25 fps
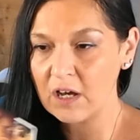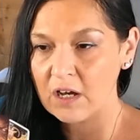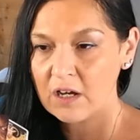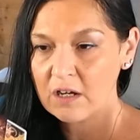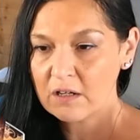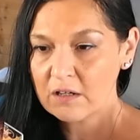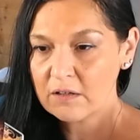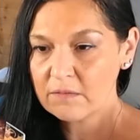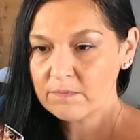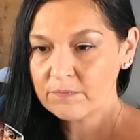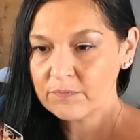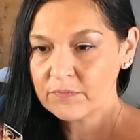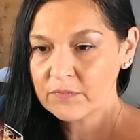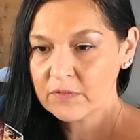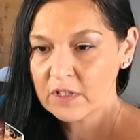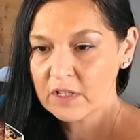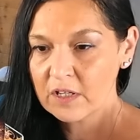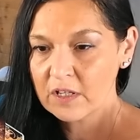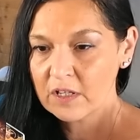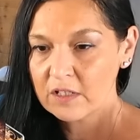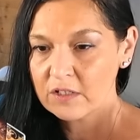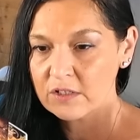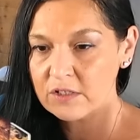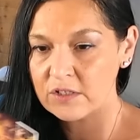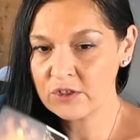
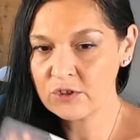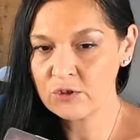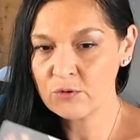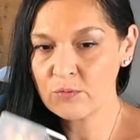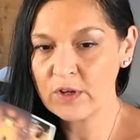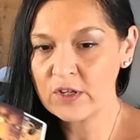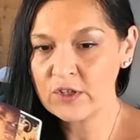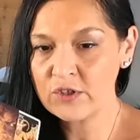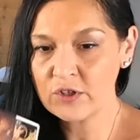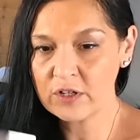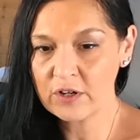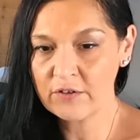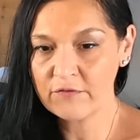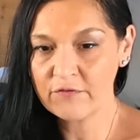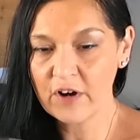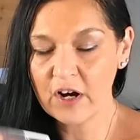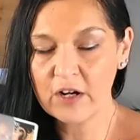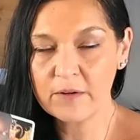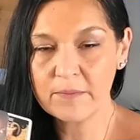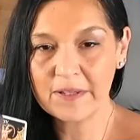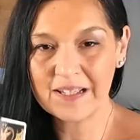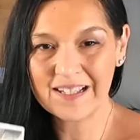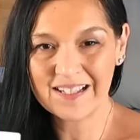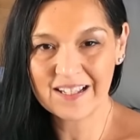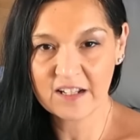environment,